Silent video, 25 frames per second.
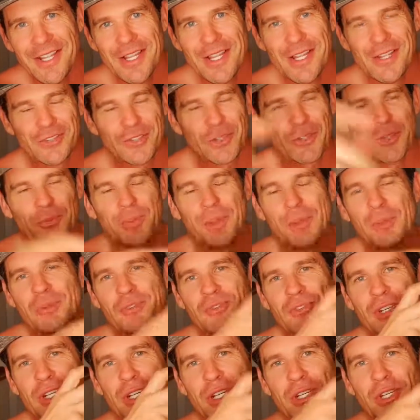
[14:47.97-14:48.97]
So all these people just
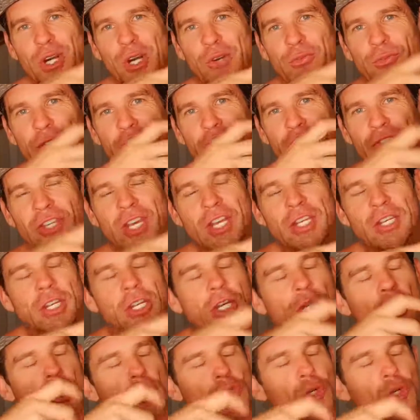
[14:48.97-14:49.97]
drinking coffee saying,
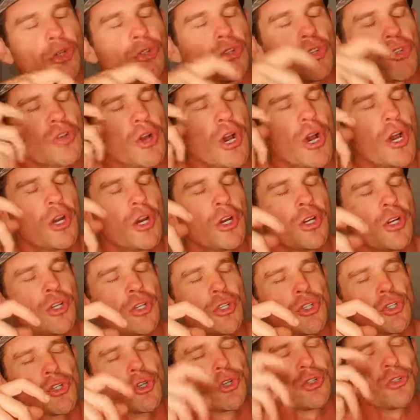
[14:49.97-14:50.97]
sugar's a drug.
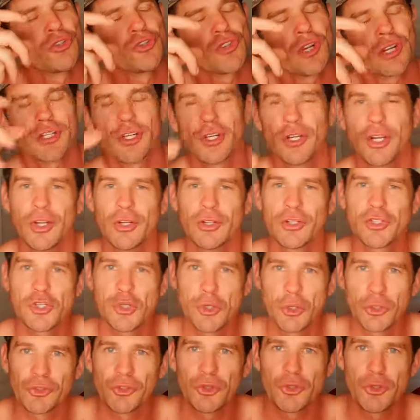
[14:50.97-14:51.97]
Sugar's a drug. No,
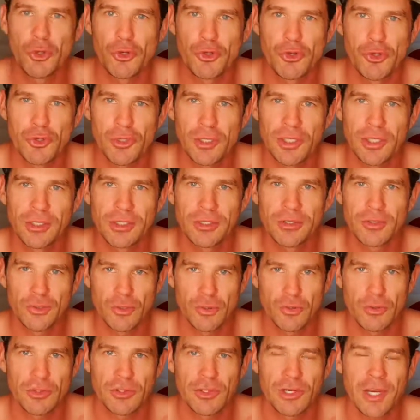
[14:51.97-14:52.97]
sugar's a nutrient.
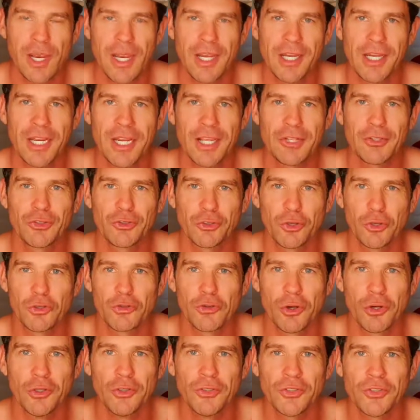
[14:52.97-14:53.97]
Sugar, aka
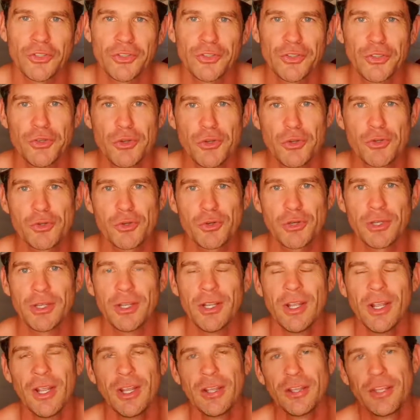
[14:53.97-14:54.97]
sucrose, it's a nutrient.
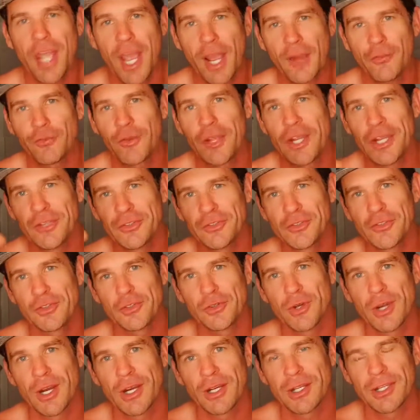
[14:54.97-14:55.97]
caffeine's the
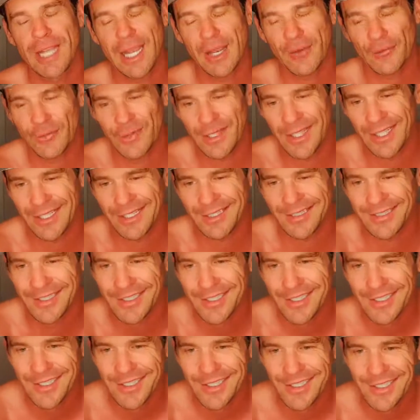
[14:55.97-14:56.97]
drug. Caffeine,
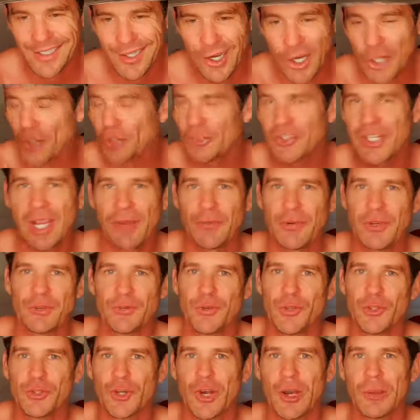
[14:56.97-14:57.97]
I use caffeine a
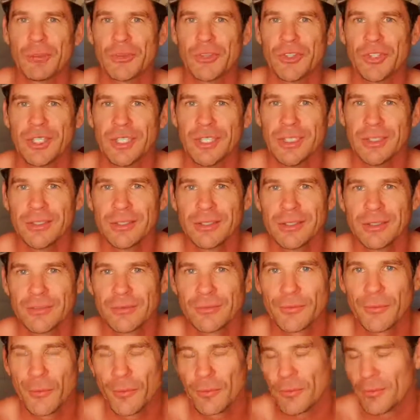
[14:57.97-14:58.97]
few times a year
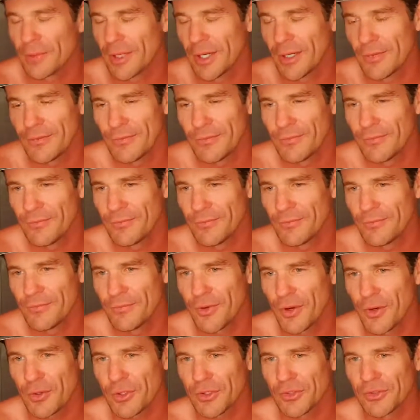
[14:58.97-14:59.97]
for, you know,
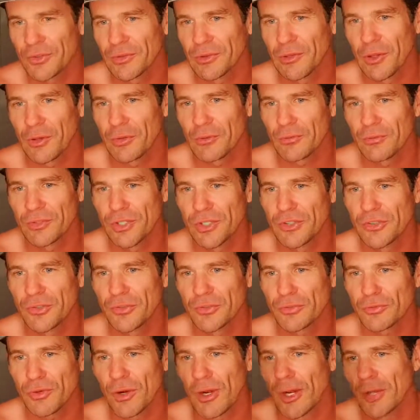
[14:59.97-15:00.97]
various long
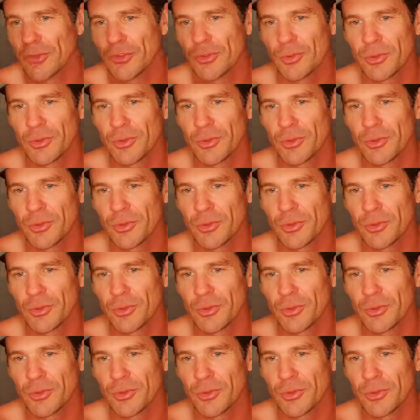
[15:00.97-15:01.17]
distance rides or